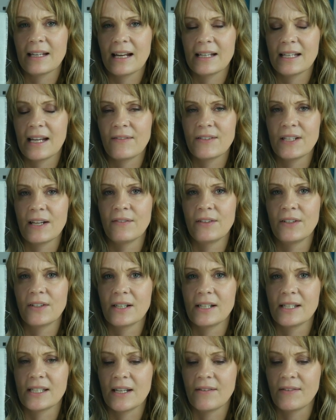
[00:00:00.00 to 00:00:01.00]
I'd have to have a
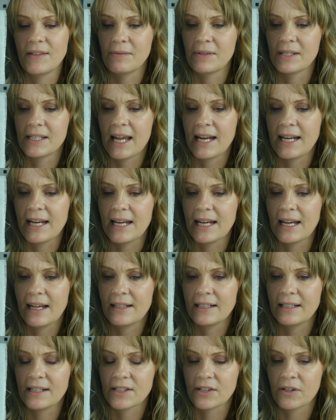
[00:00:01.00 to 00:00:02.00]
look and see if there was any. I
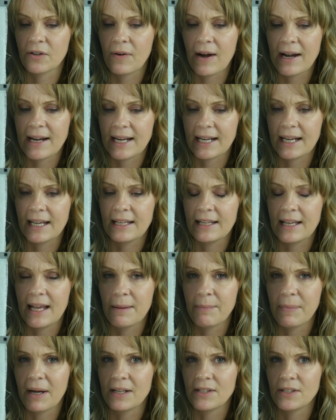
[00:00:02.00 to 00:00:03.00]
think there's Krennic in
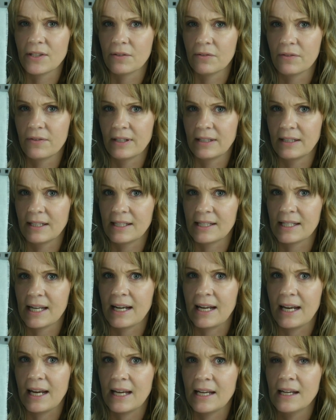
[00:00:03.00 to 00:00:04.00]
there, but I don't think there's
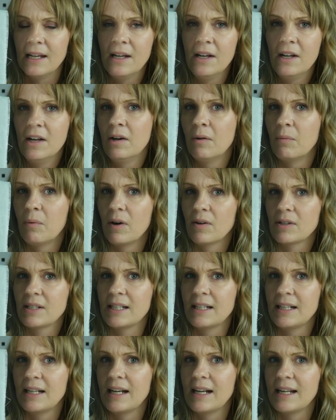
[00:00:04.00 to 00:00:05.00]
any
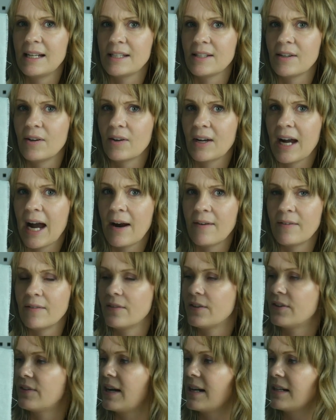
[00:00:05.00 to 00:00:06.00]
water lilies or
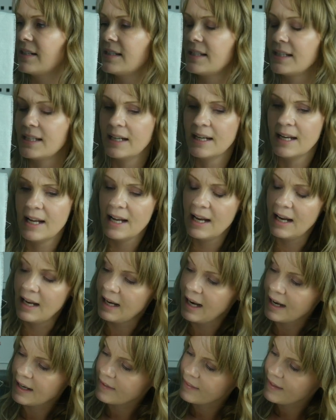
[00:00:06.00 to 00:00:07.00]
Karen threads
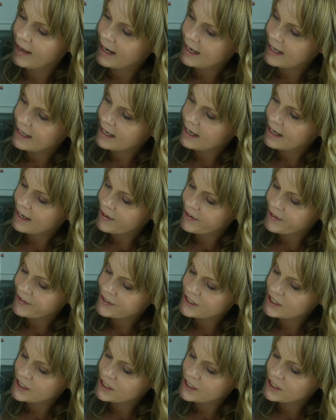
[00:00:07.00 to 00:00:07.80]
like that in her.